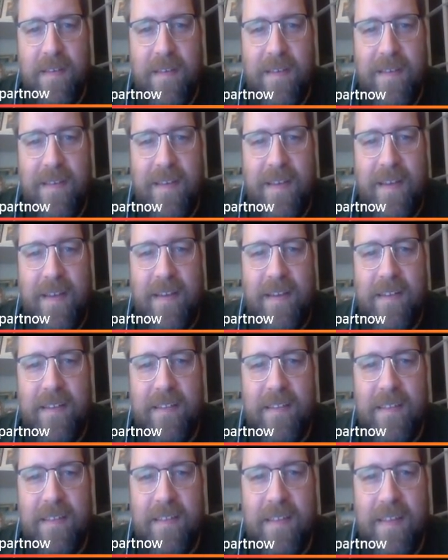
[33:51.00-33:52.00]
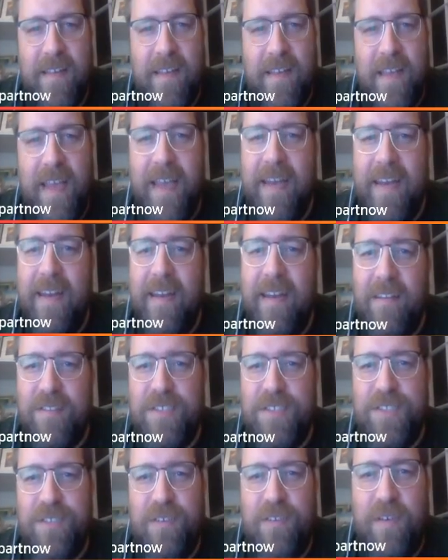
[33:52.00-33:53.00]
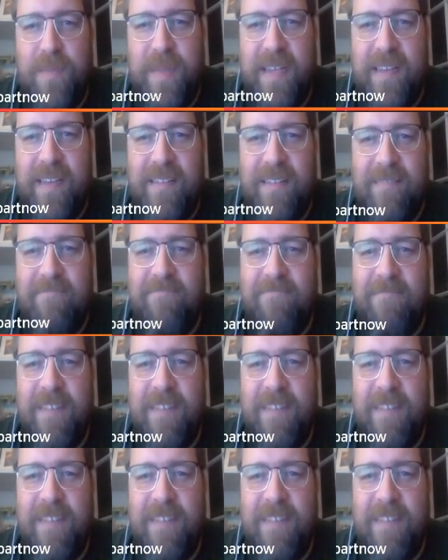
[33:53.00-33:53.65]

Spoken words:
Yeah, and also, I mean,